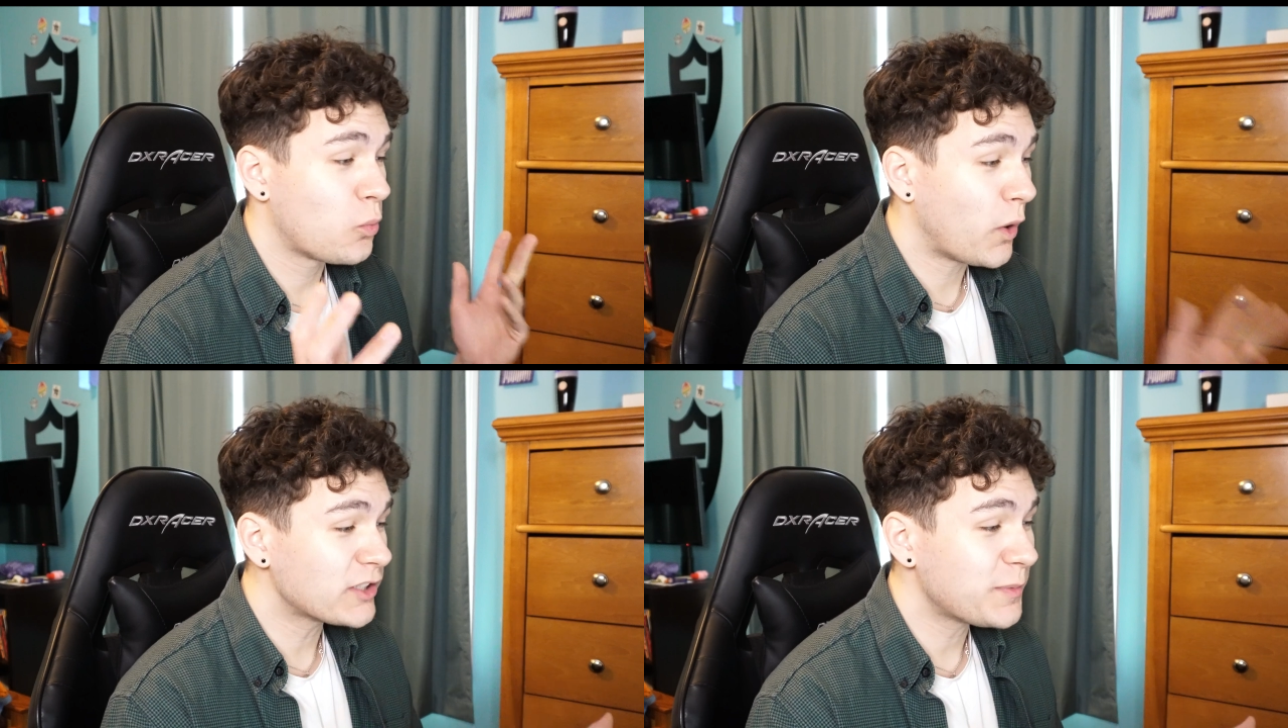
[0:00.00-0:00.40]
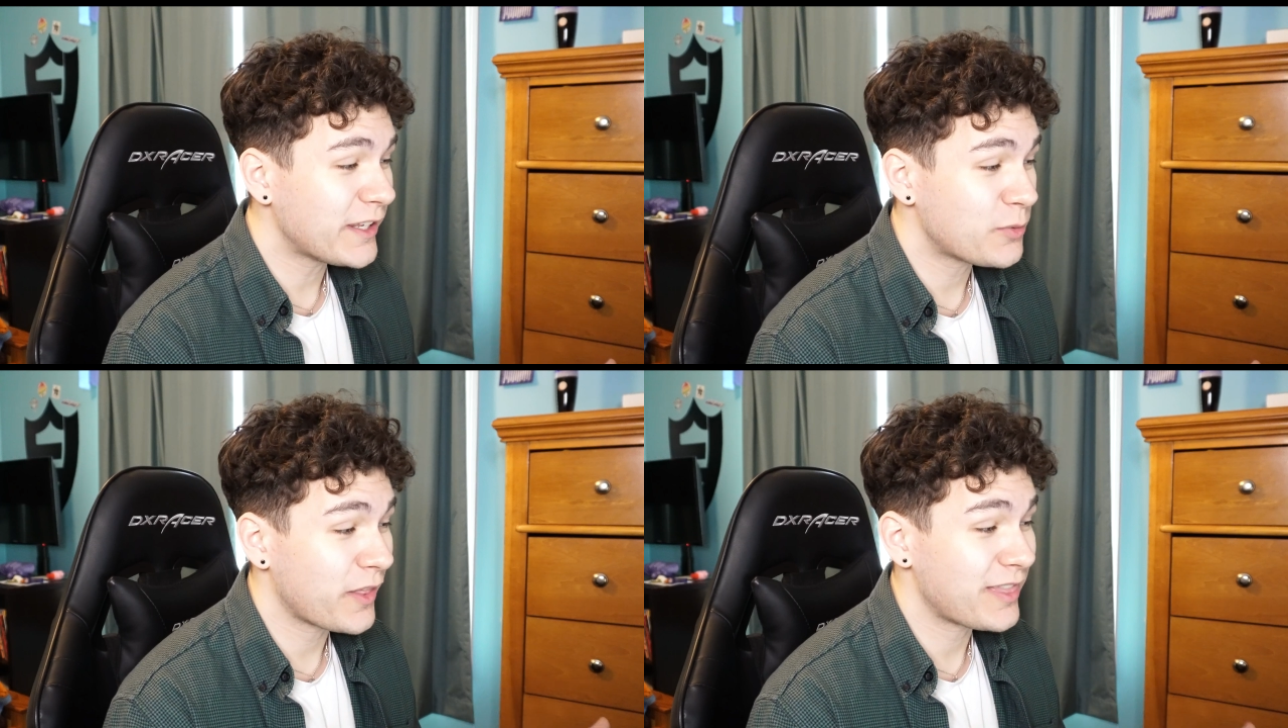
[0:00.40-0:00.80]
once we
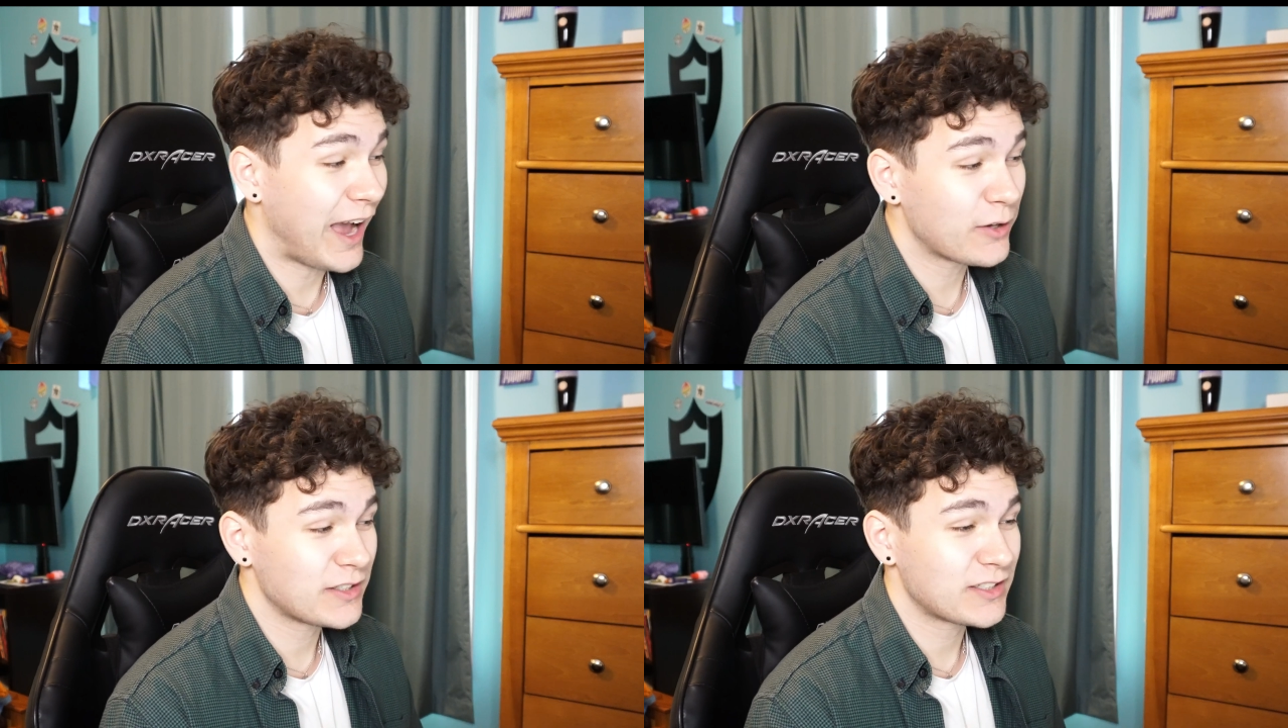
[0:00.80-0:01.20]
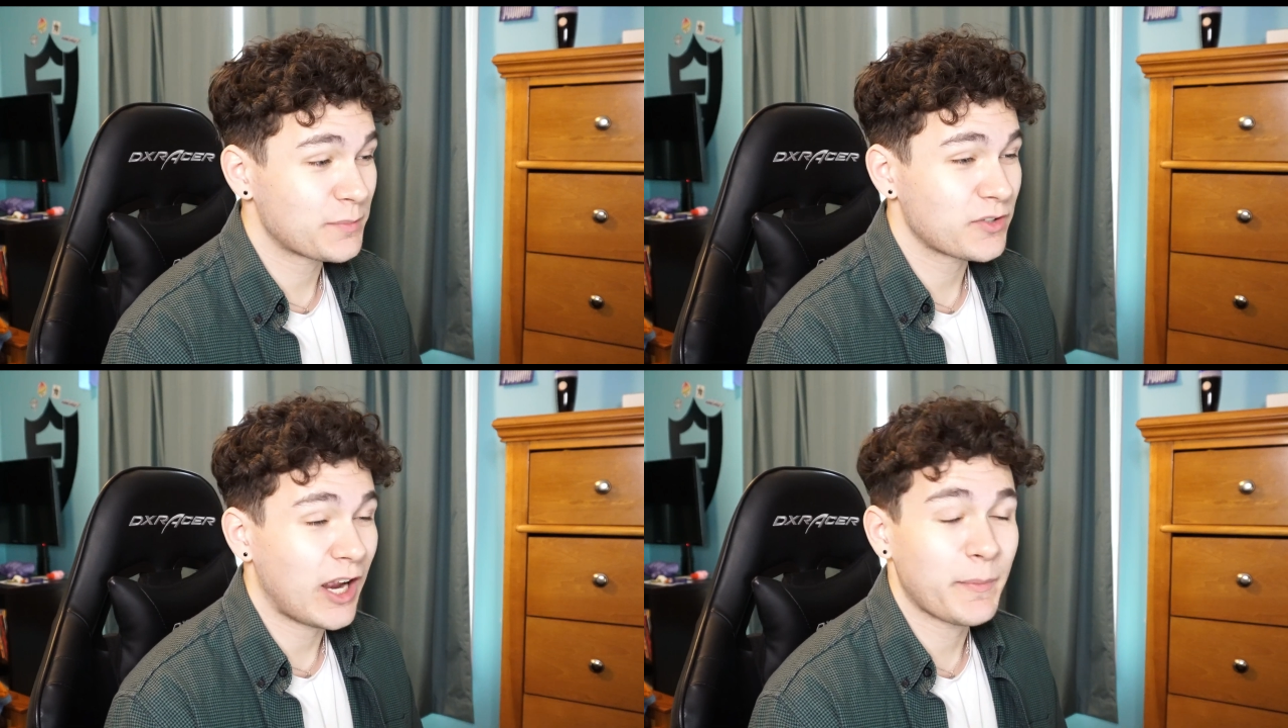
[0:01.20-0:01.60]
get to 1,000
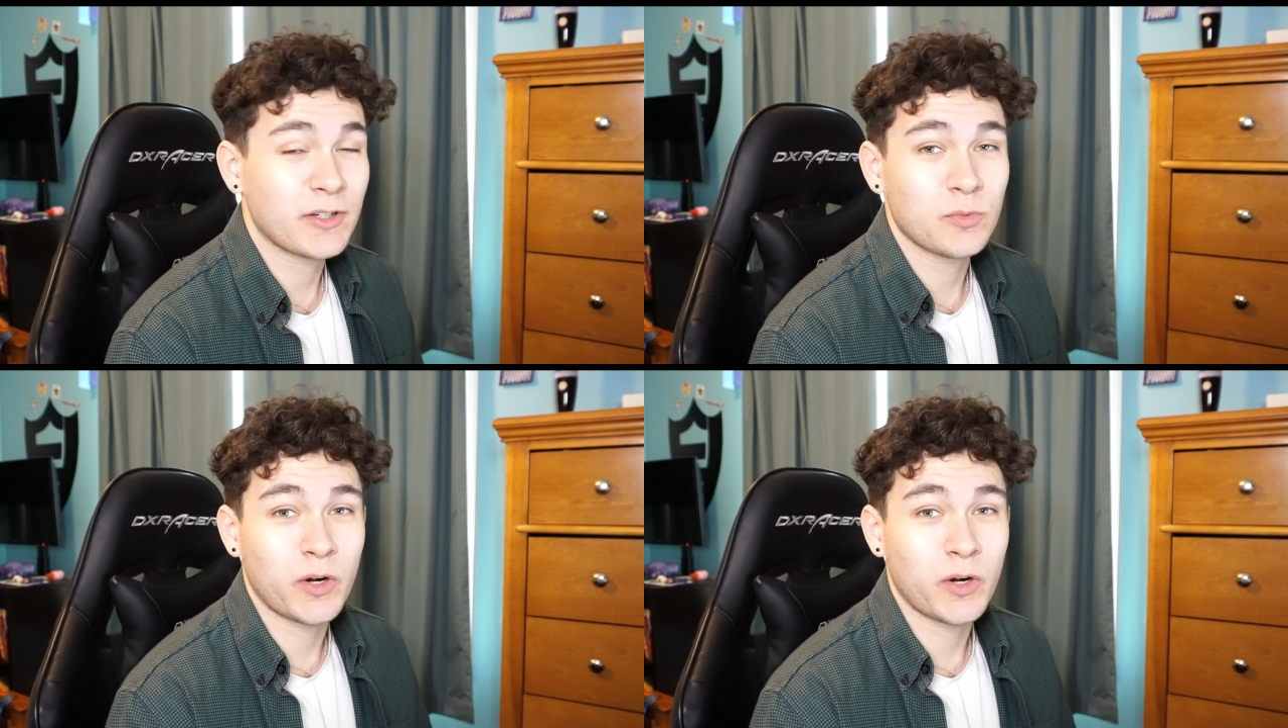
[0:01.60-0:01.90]
subscribers,